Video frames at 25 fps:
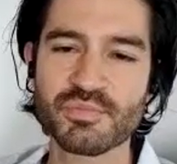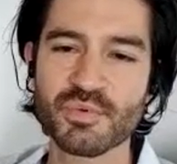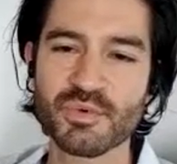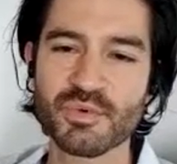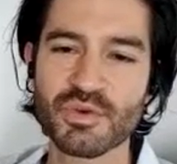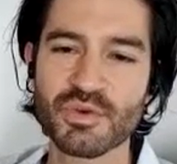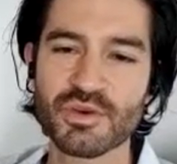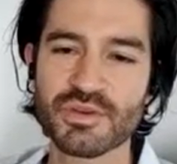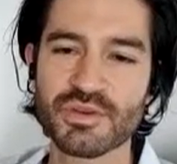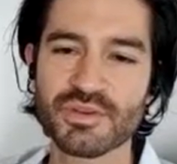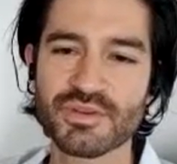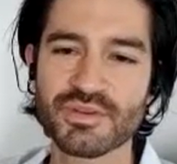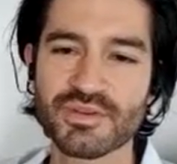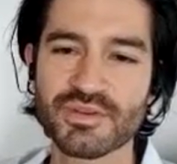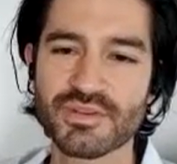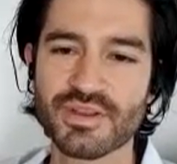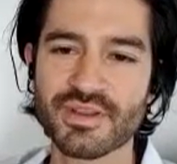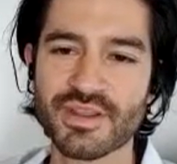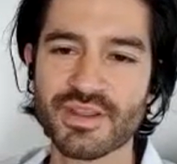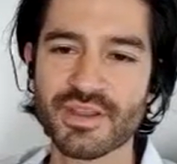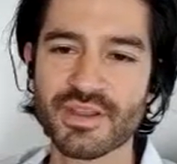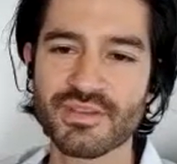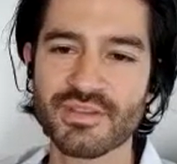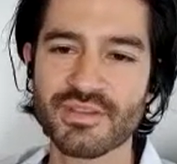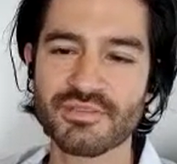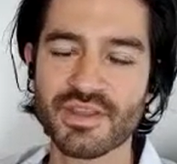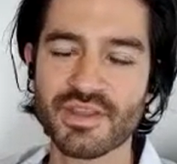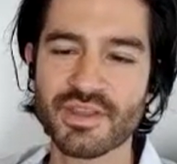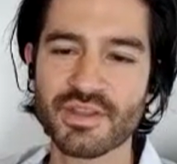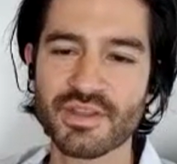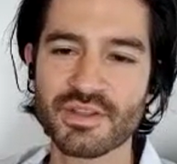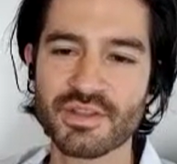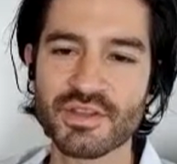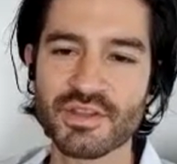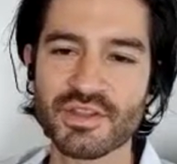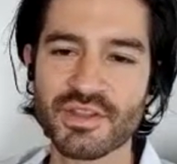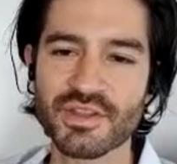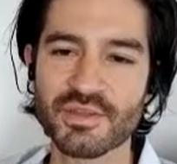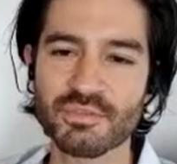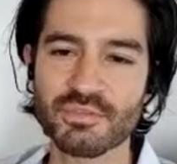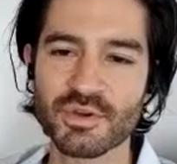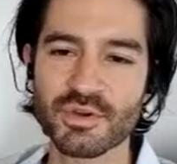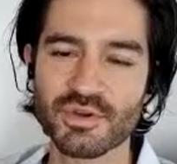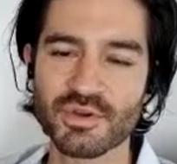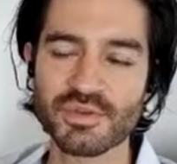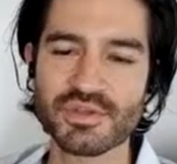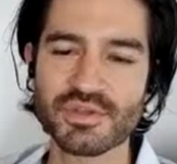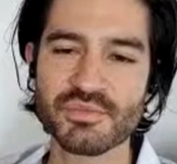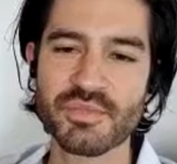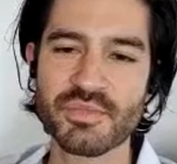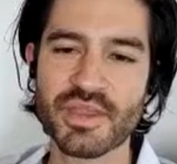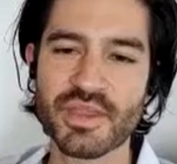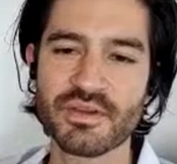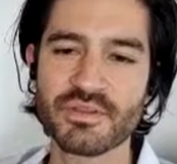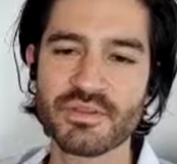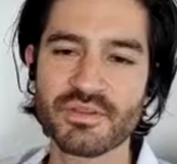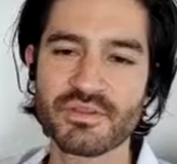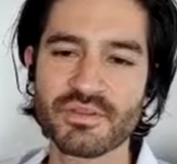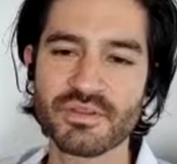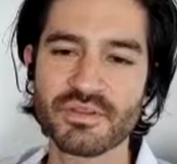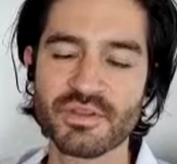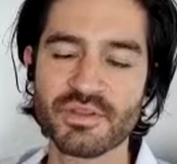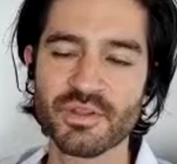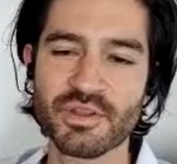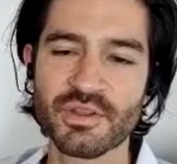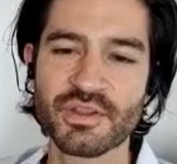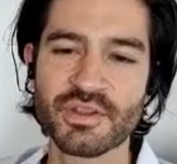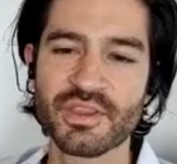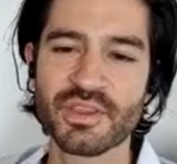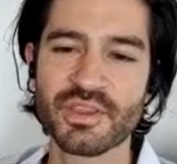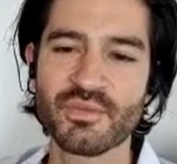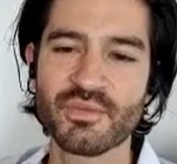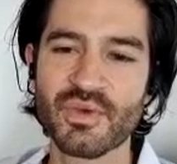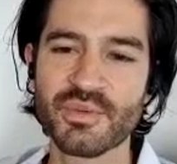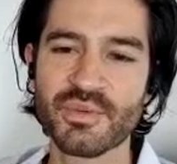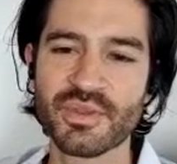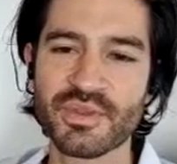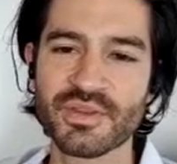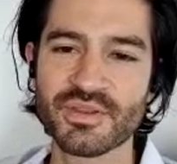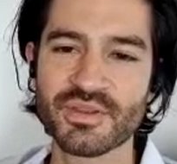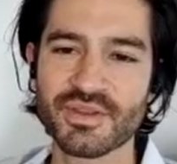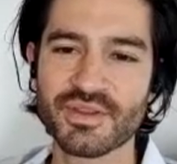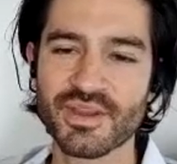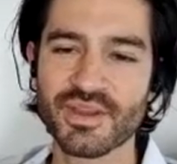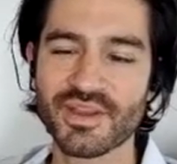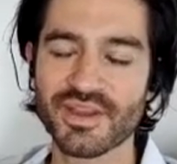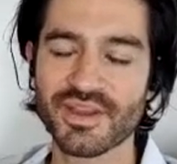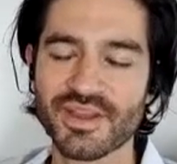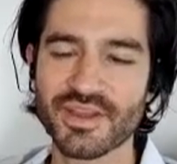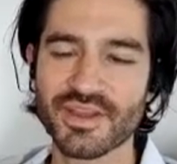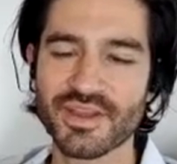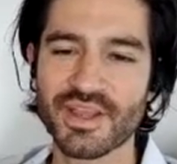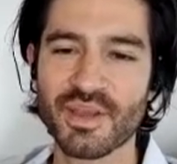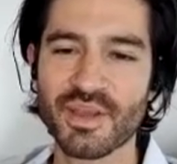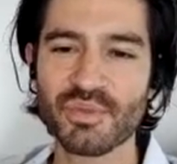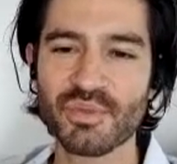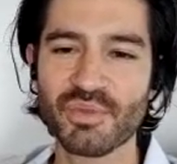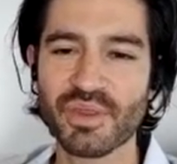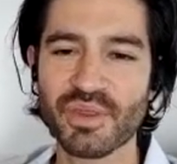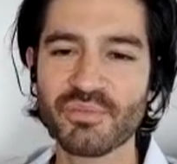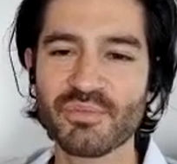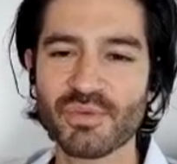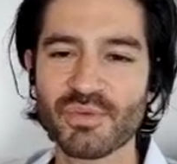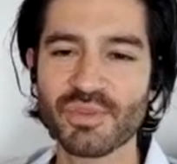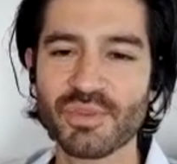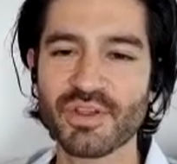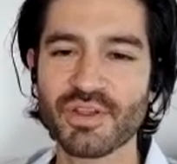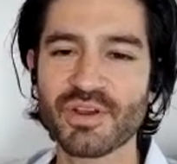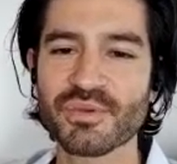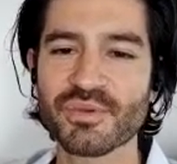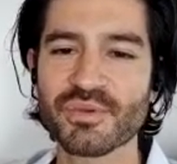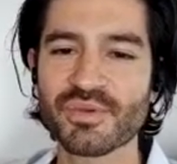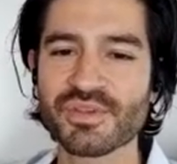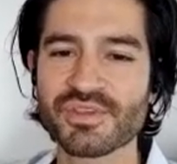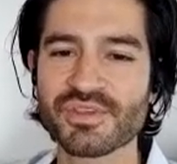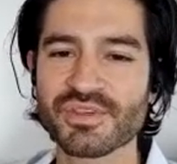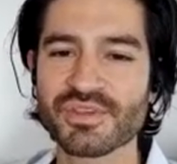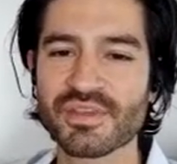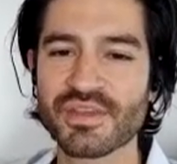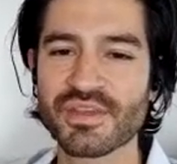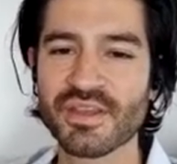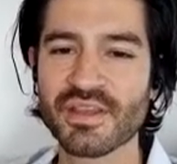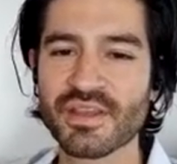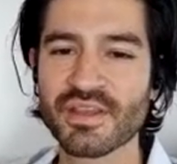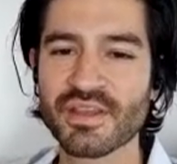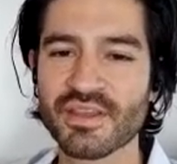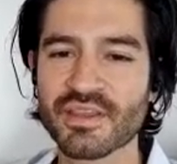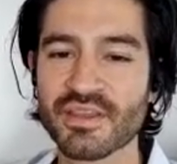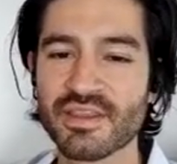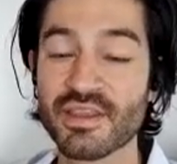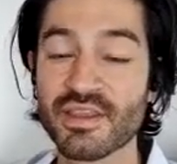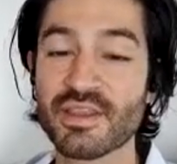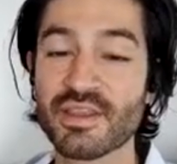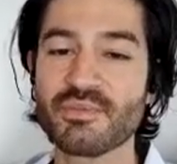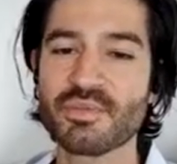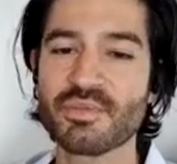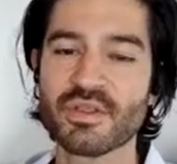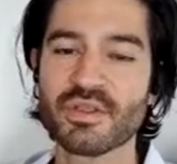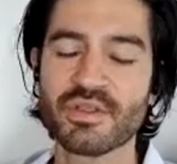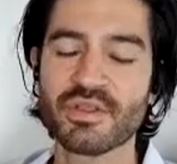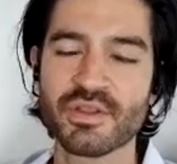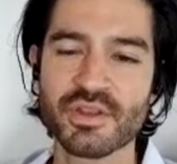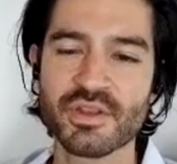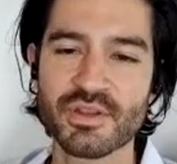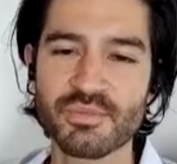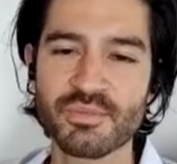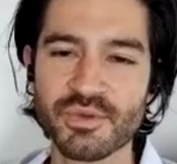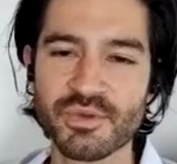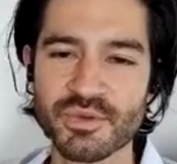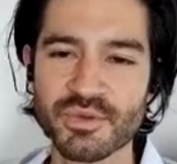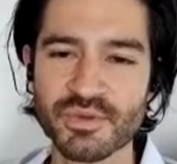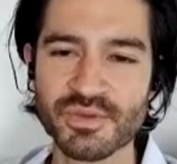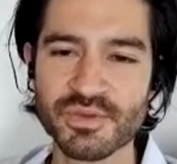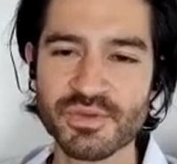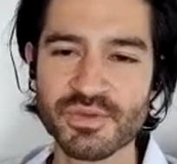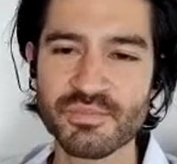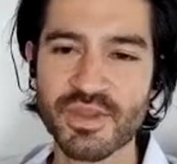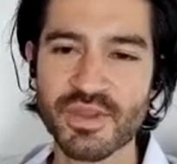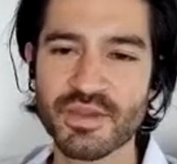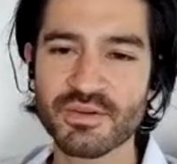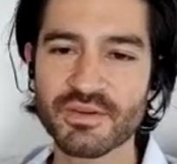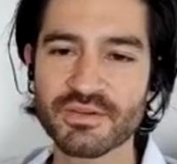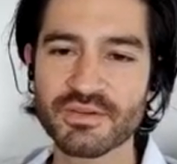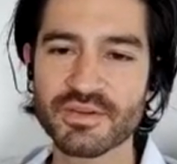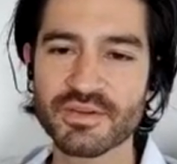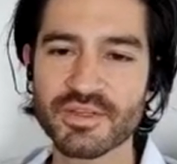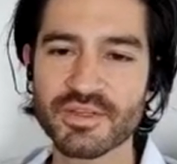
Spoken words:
born. They couldn't produce a male. The only thing women got blamed for there was the inability to produce a male,